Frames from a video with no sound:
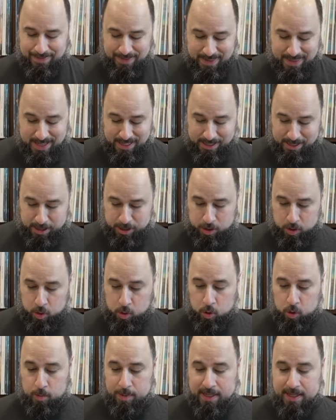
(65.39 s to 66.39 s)
This is
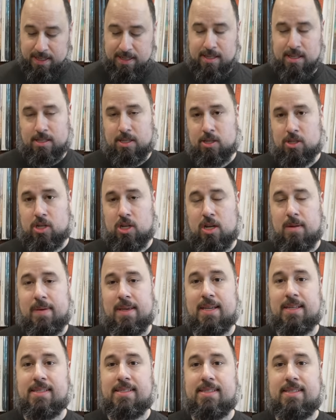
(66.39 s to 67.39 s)
cool because this is going to
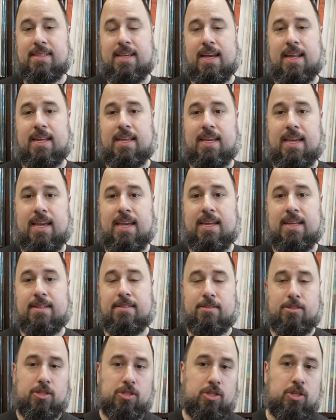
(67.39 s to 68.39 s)
be a
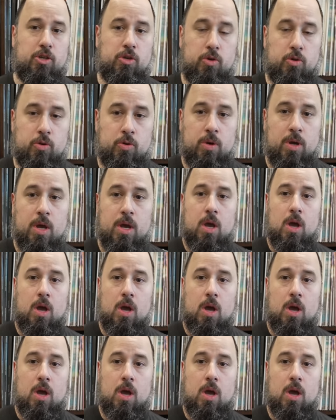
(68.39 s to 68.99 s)
dedicated SKU.